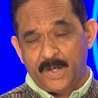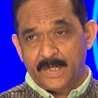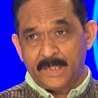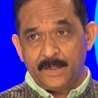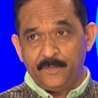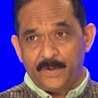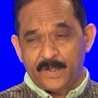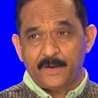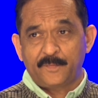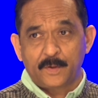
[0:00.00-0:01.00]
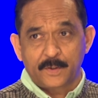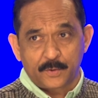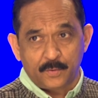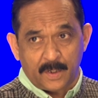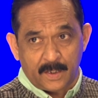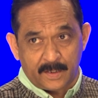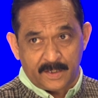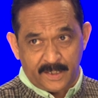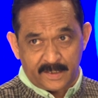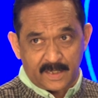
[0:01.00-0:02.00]
And if we refer to
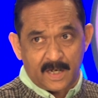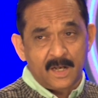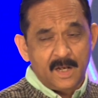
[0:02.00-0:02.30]
data